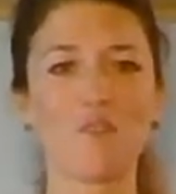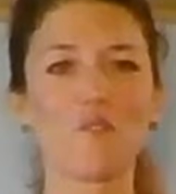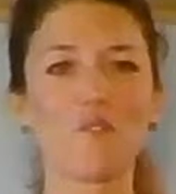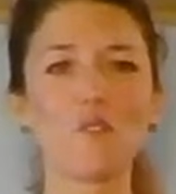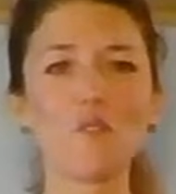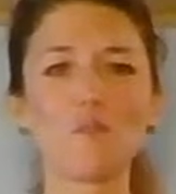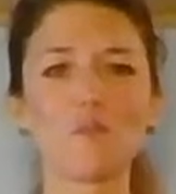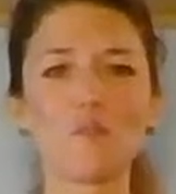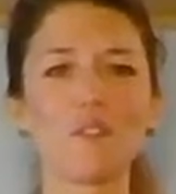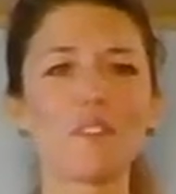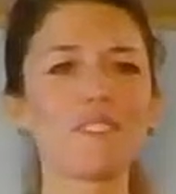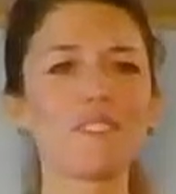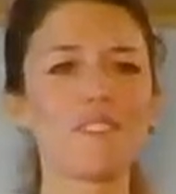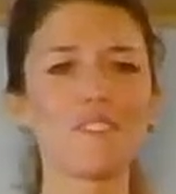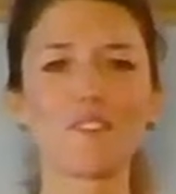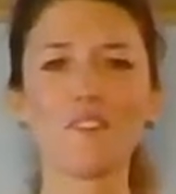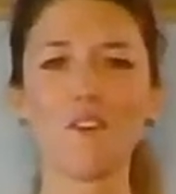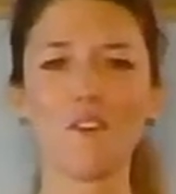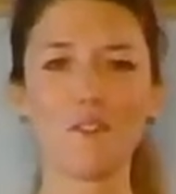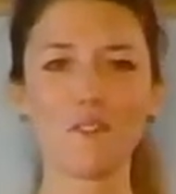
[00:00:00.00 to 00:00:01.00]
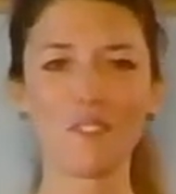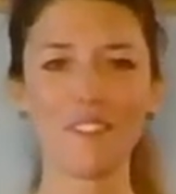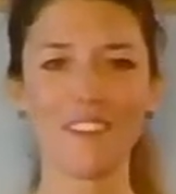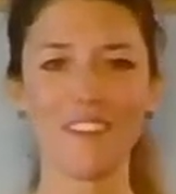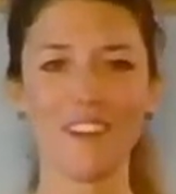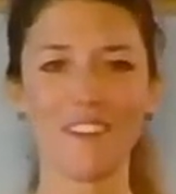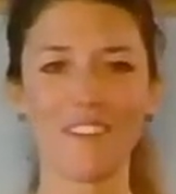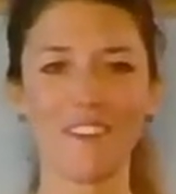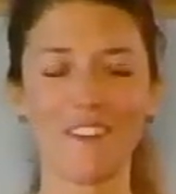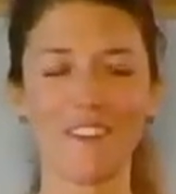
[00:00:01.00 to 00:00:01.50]
Food brings us all
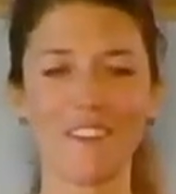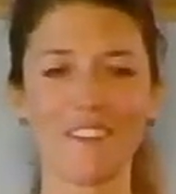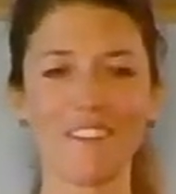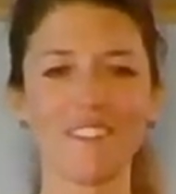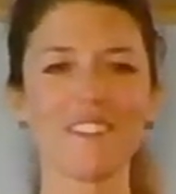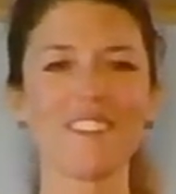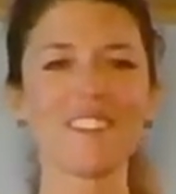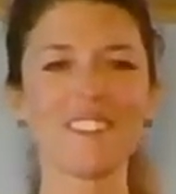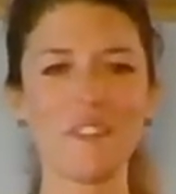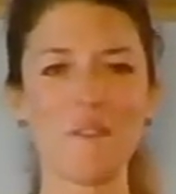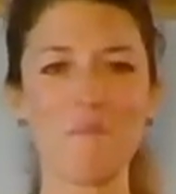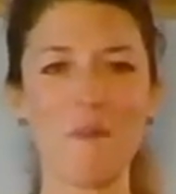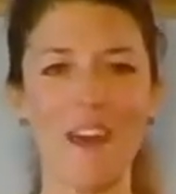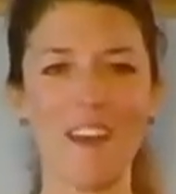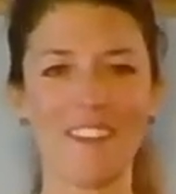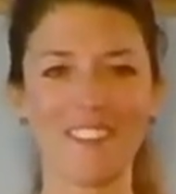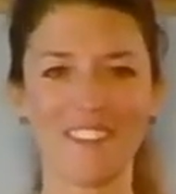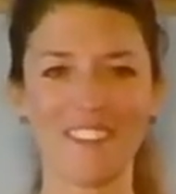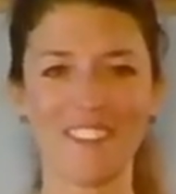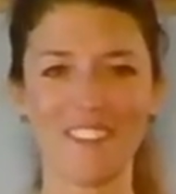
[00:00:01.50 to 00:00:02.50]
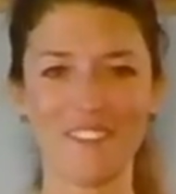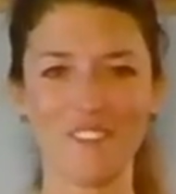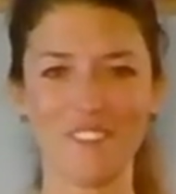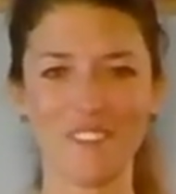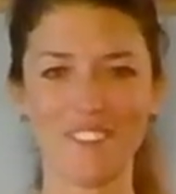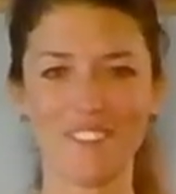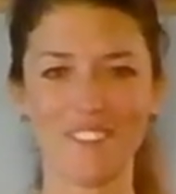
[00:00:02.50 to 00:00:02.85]
together. Let's get back in the kitchen.